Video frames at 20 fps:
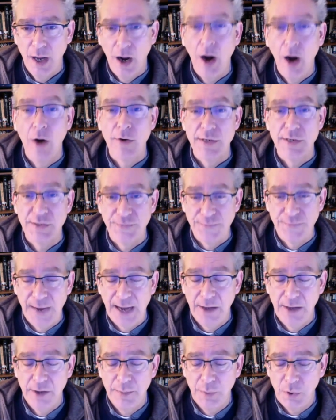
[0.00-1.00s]
are as
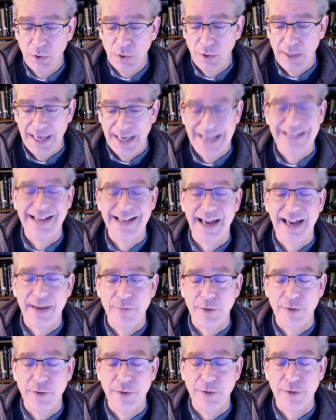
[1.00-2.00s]
fallible as
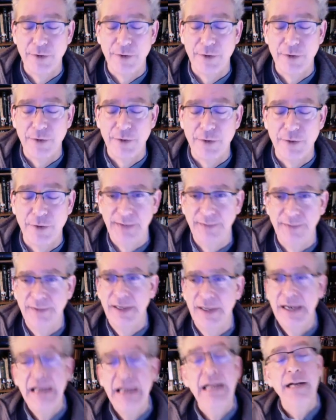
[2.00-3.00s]
every other person.
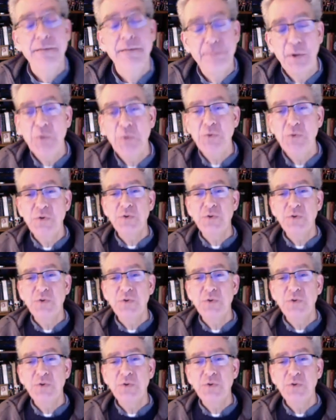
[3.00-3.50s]
Those are